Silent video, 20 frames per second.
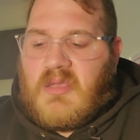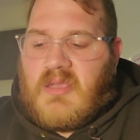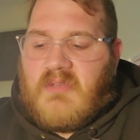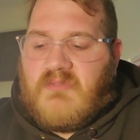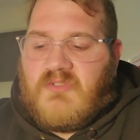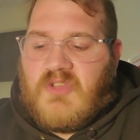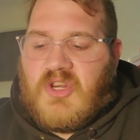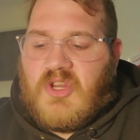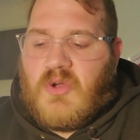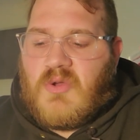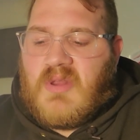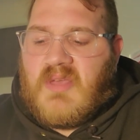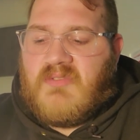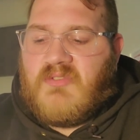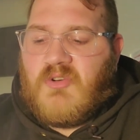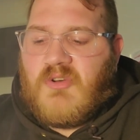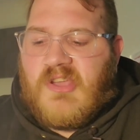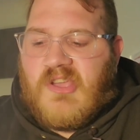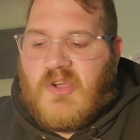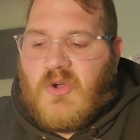If you don't have the
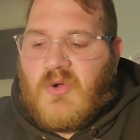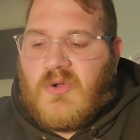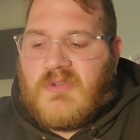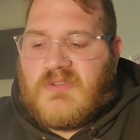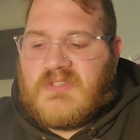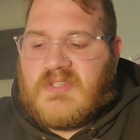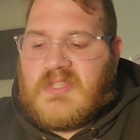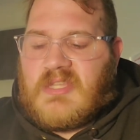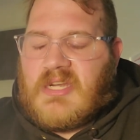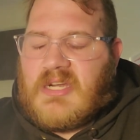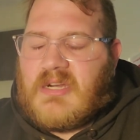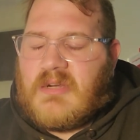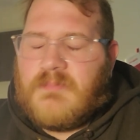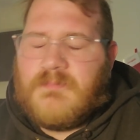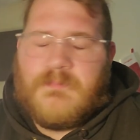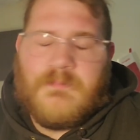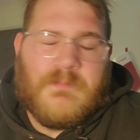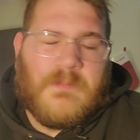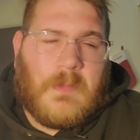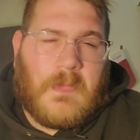right coils in there,
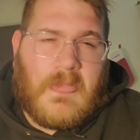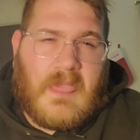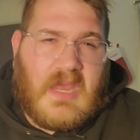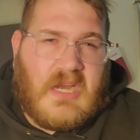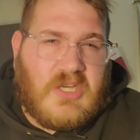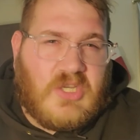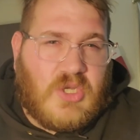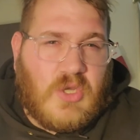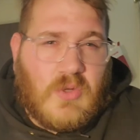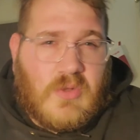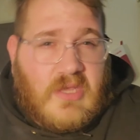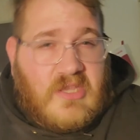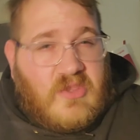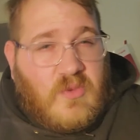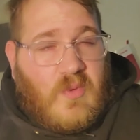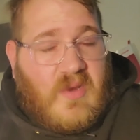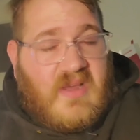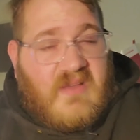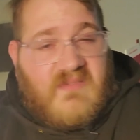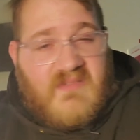I don't like the
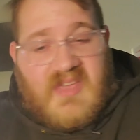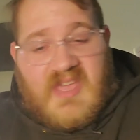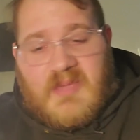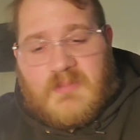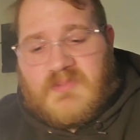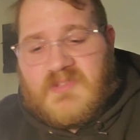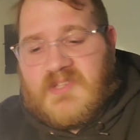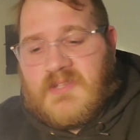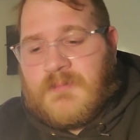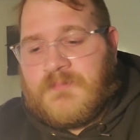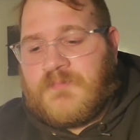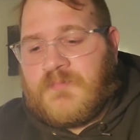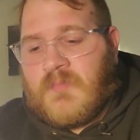way it vapes.